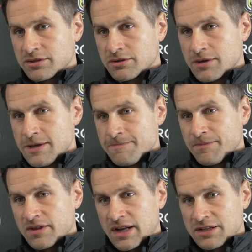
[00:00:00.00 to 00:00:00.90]
So
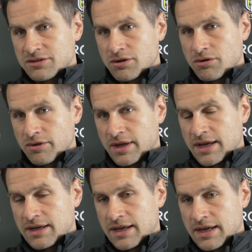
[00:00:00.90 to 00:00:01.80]
the lads will go
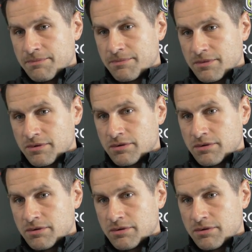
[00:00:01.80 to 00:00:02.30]
there and